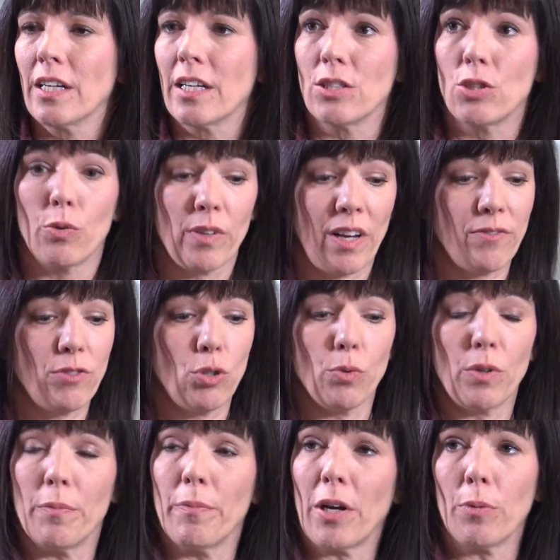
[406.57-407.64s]
Because you could have two
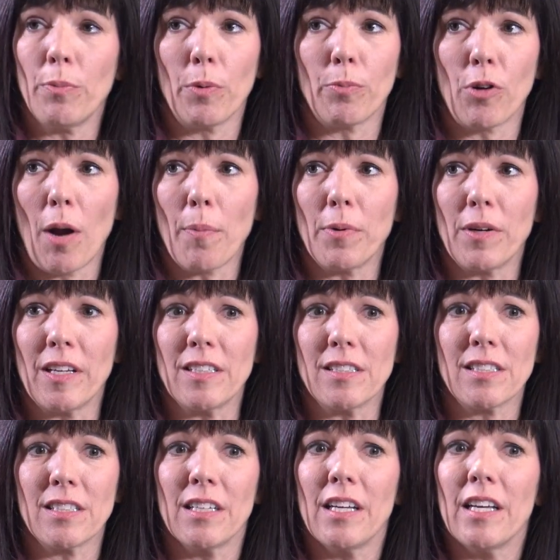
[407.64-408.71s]
comparable
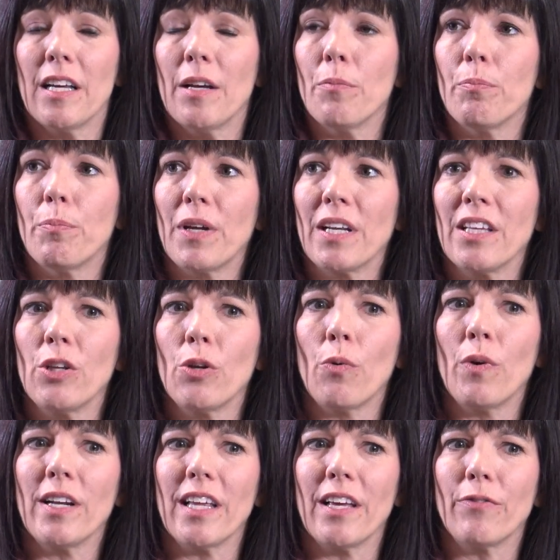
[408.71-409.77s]
properties, but you know
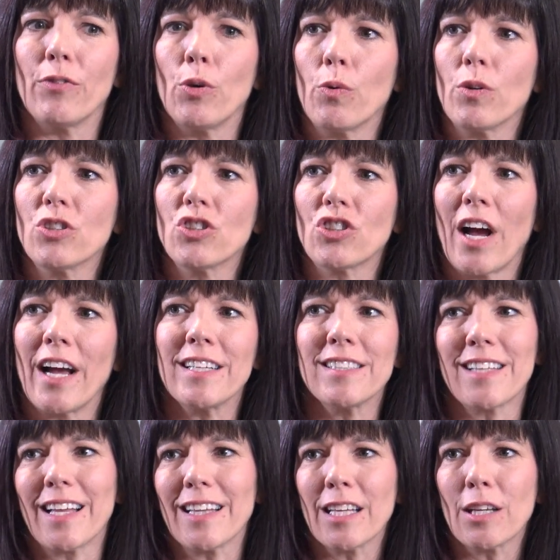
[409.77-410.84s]
what? If yours shines
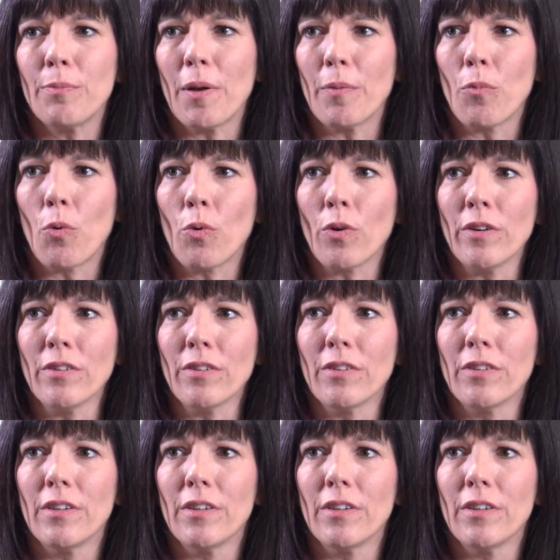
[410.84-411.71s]
that little bit more,